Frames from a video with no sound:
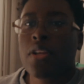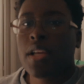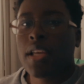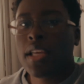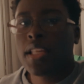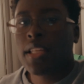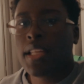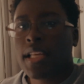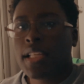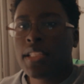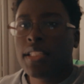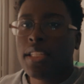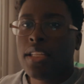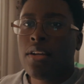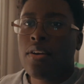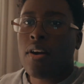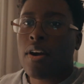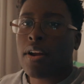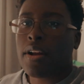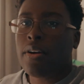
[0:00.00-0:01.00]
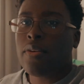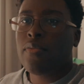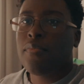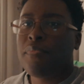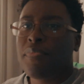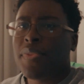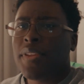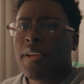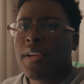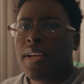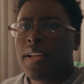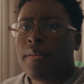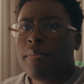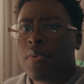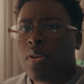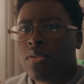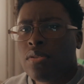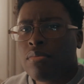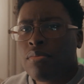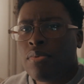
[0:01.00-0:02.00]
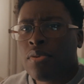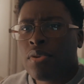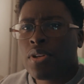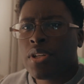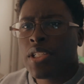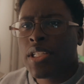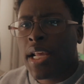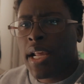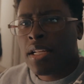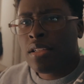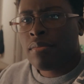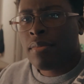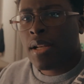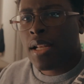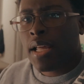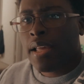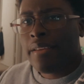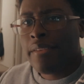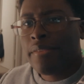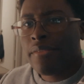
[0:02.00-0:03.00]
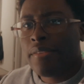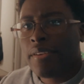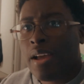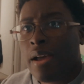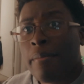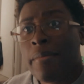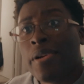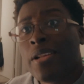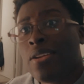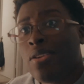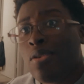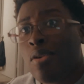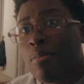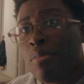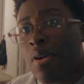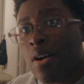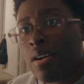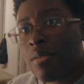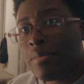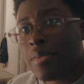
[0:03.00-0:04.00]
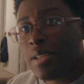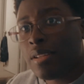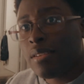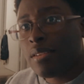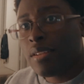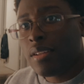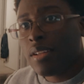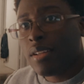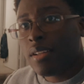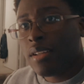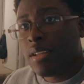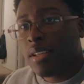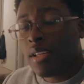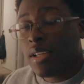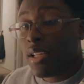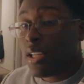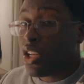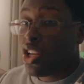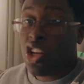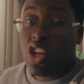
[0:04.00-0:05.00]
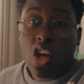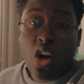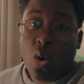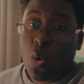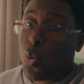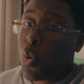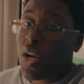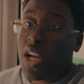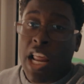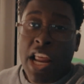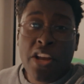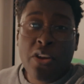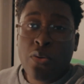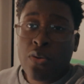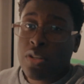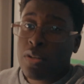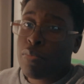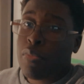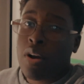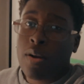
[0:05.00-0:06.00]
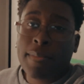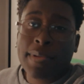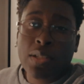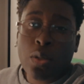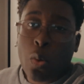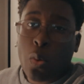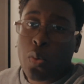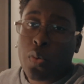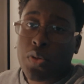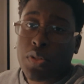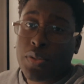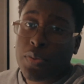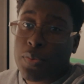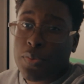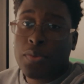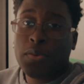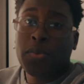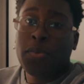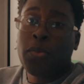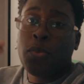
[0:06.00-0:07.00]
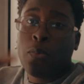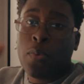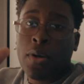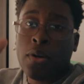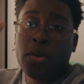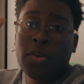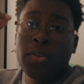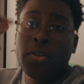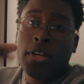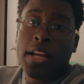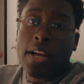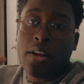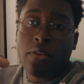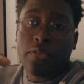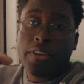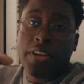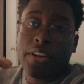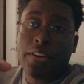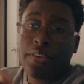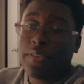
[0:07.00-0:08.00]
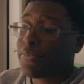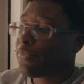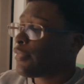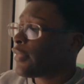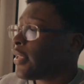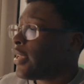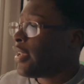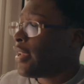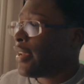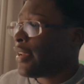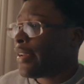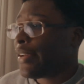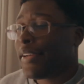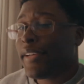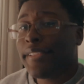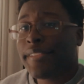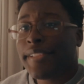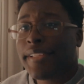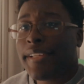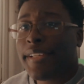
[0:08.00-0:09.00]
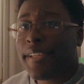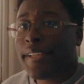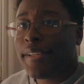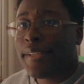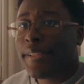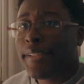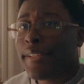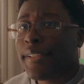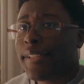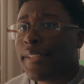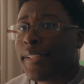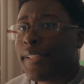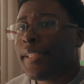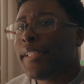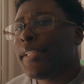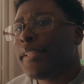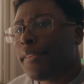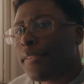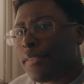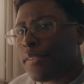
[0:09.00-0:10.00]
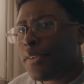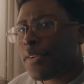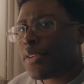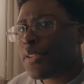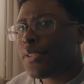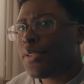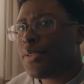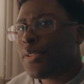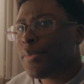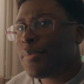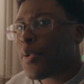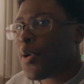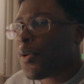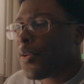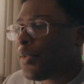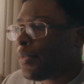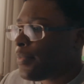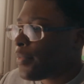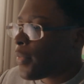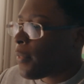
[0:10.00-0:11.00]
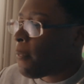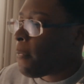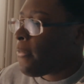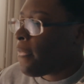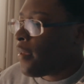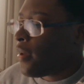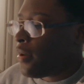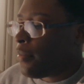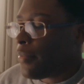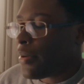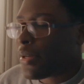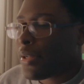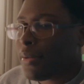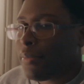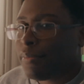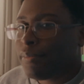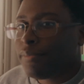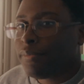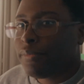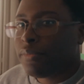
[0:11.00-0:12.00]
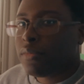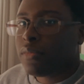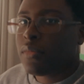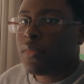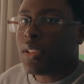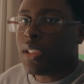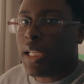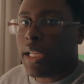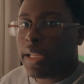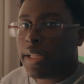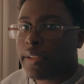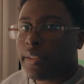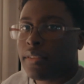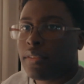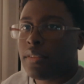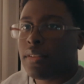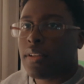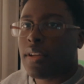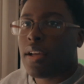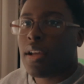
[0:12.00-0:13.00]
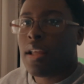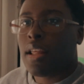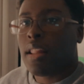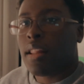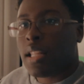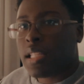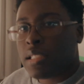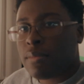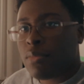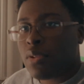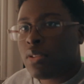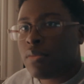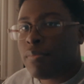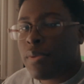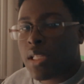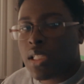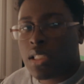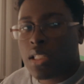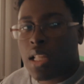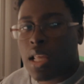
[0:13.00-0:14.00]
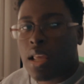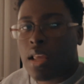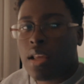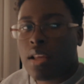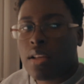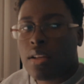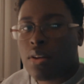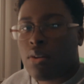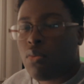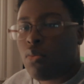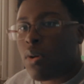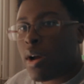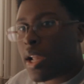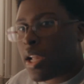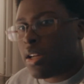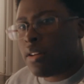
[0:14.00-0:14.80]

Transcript: so I can get the SD card out. Most important change in my life, I'm in a new apartment. No, we're not doing apartment tours. We don't do that over here. Because Florida too small. But yeah, that's the most biggest thing. How